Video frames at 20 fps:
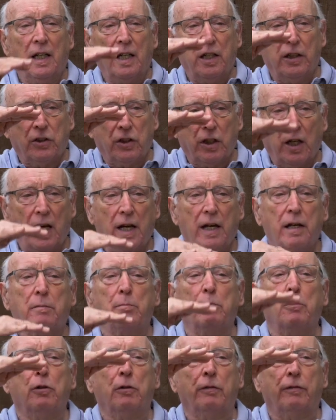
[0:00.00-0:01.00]
Is your
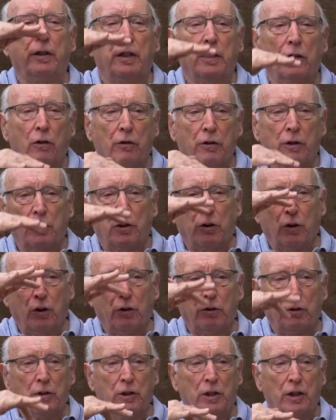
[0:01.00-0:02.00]
head moving on
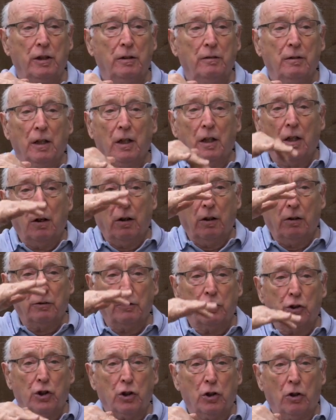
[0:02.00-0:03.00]

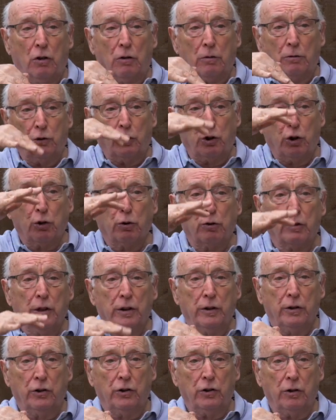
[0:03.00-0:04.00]
the shot,
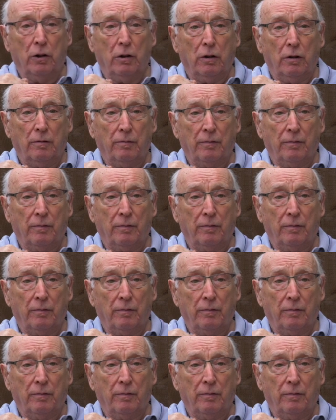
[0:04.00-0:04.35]
during the shot?